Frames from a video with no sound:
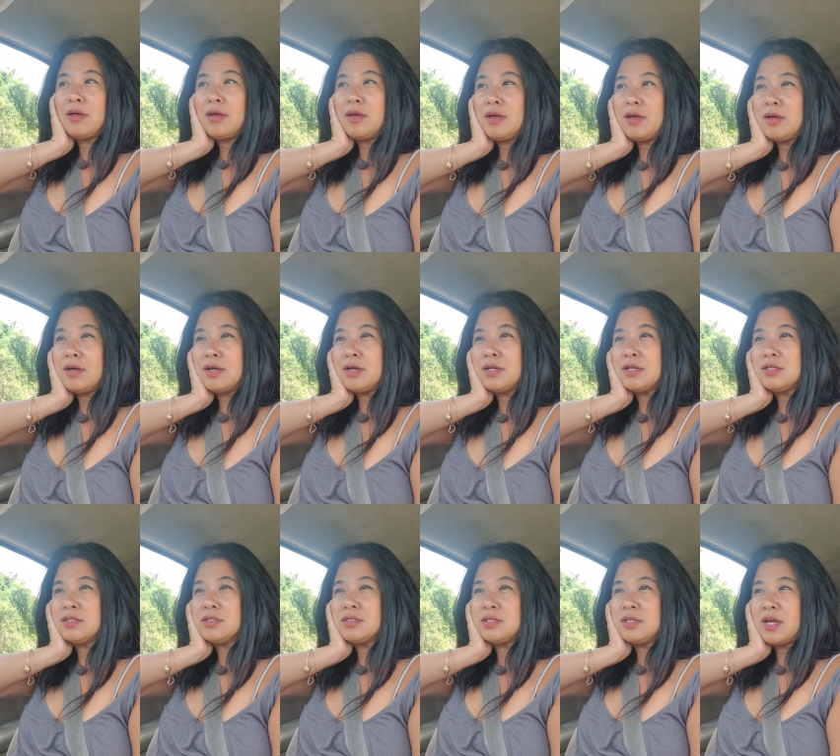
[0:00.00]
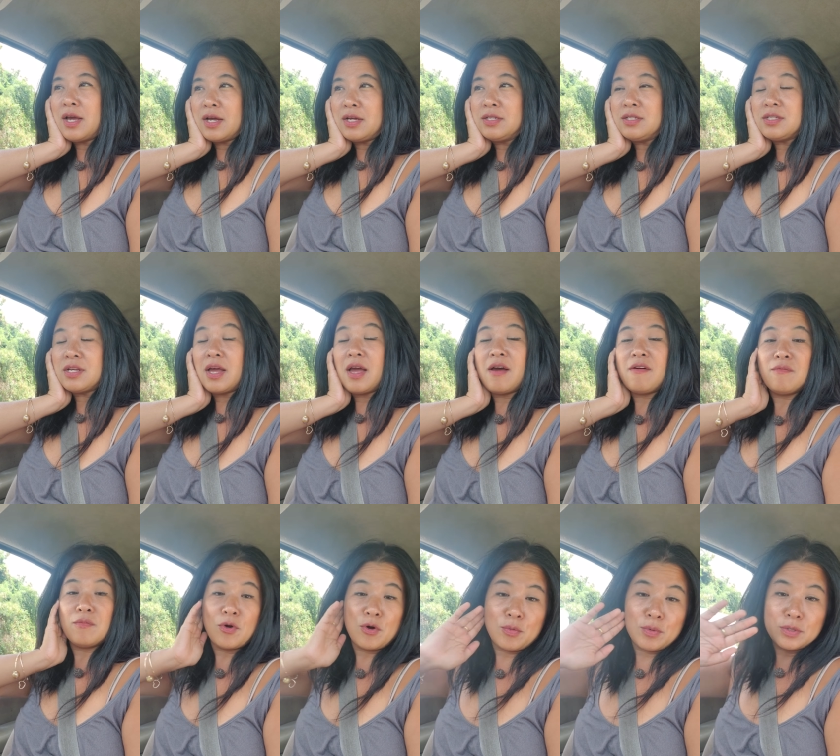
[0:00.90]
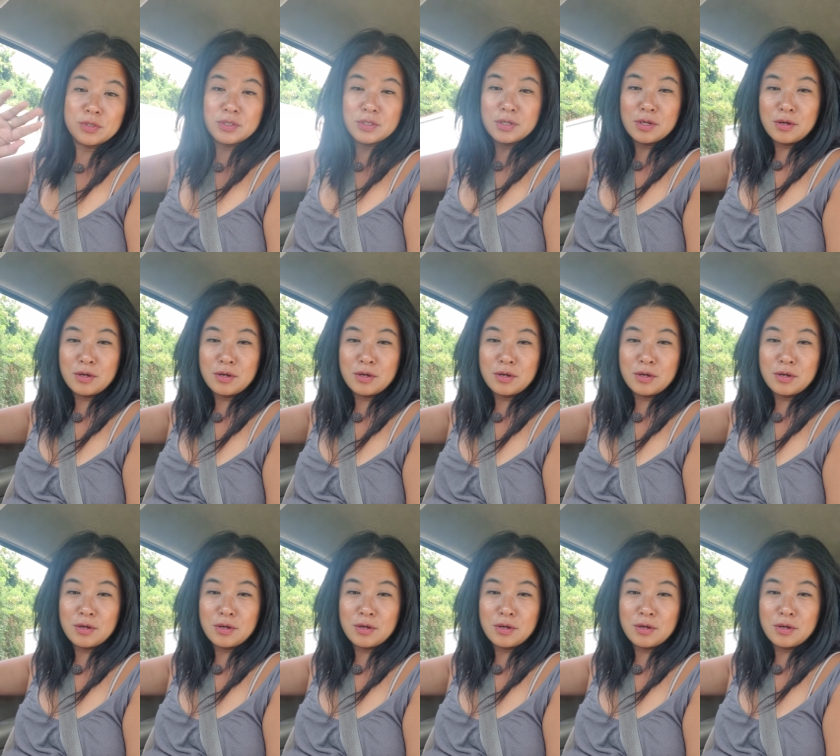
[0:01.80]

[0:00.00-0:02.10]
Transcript: And yes, I have moments